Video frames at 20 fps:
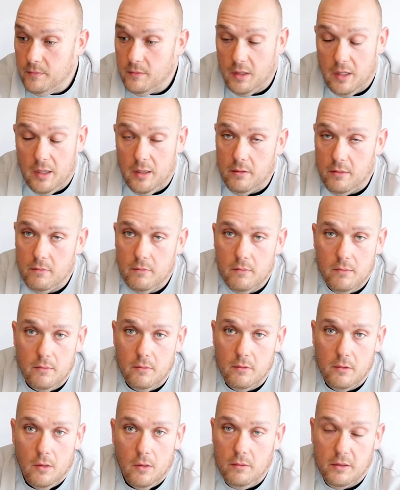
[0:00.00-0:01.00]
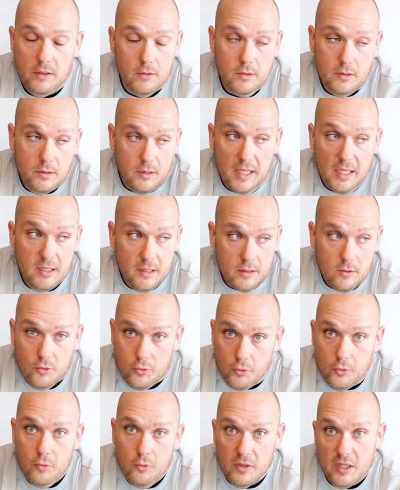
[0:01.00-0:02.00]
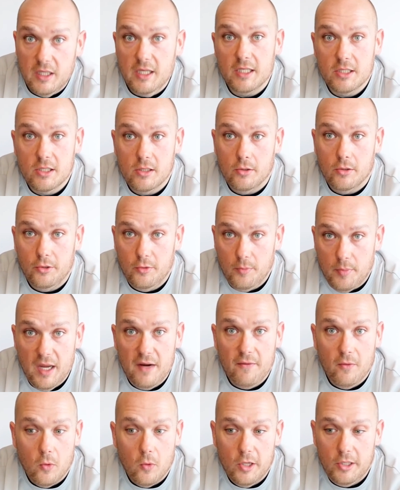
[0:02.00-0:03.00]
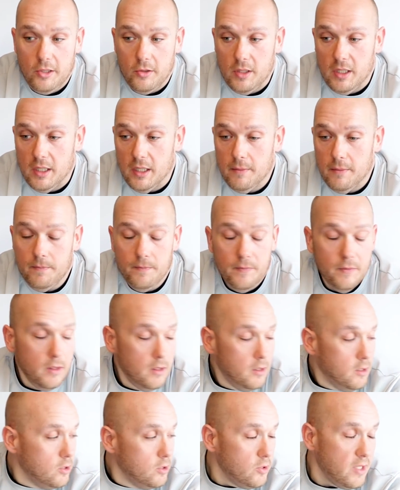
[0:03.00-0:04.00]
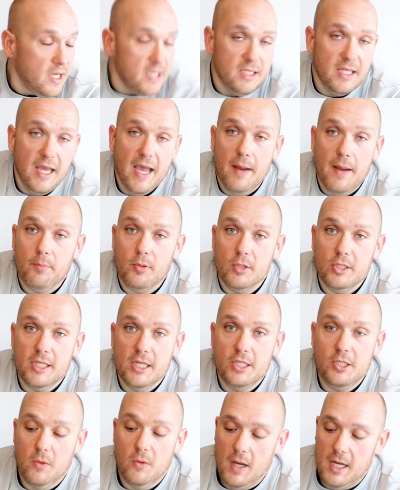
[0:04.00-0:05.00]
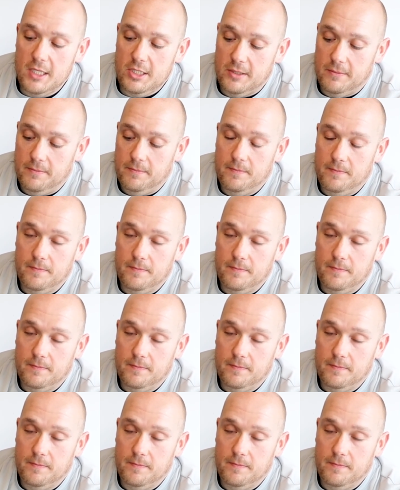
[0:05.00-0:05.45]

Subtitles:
And that's true with Kistler. You pay for what you get. That's that. Appreciate you watching.